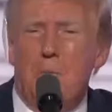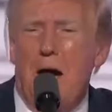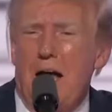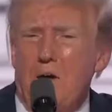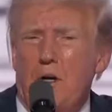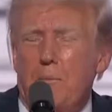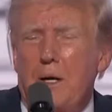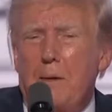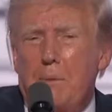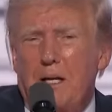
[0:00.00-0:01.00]
a moderate,
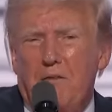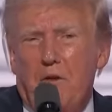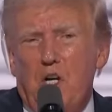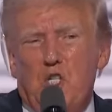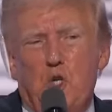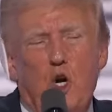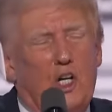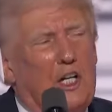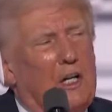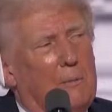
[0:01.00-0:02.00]
but he believed very
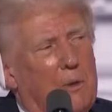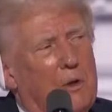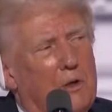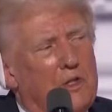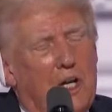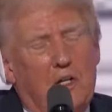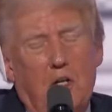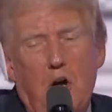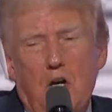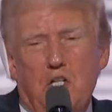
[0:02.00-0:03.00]
strongly in borders. He had
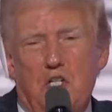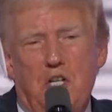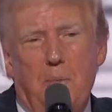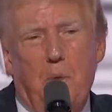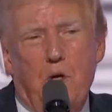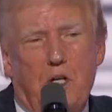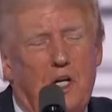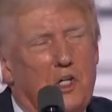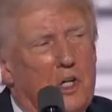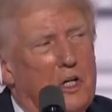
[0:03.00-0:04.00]
the largest
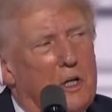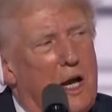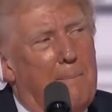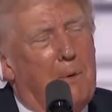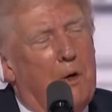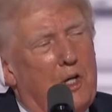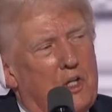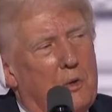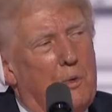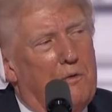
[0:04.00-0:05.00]
deportation
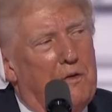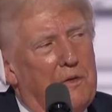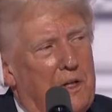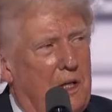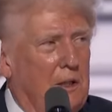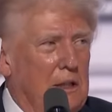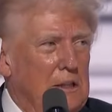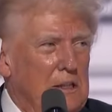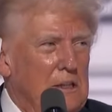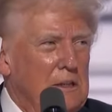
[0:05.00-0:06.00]
operation we've ever had.
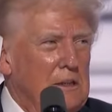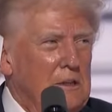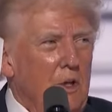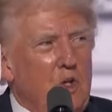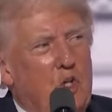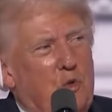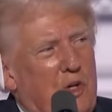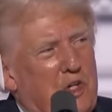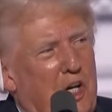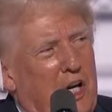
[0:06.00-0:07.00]
Just
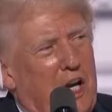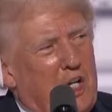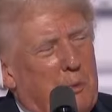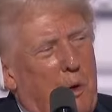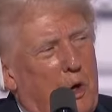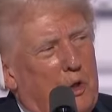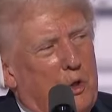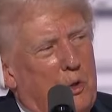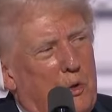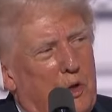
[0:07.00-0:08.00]
recently, I spoke
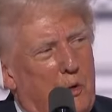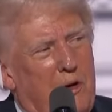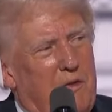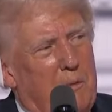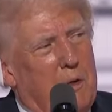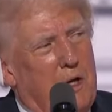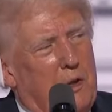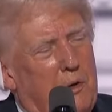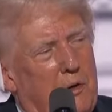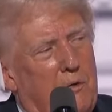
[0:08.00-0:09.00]
to the grieving
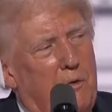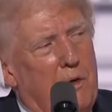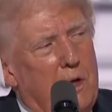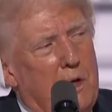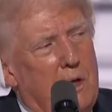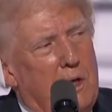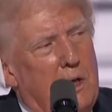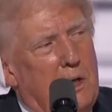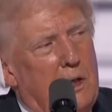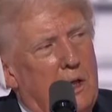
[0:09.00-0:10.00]
mother of
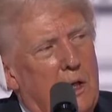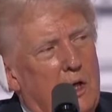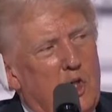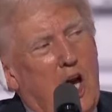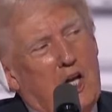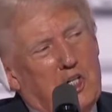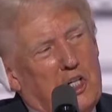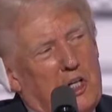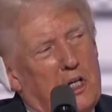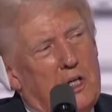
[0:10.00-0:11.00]

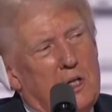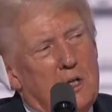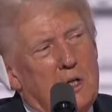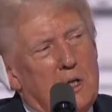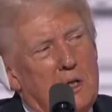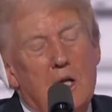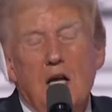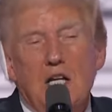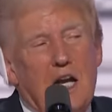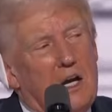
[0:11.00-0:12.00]
Jocelyn
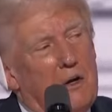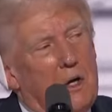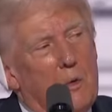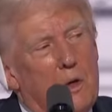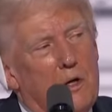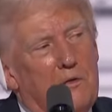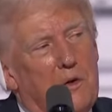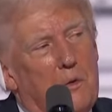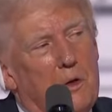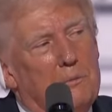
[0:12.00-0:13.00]
Nungaray, a
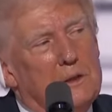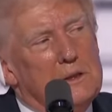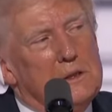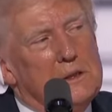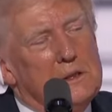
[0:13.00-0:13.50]
wonderful woman,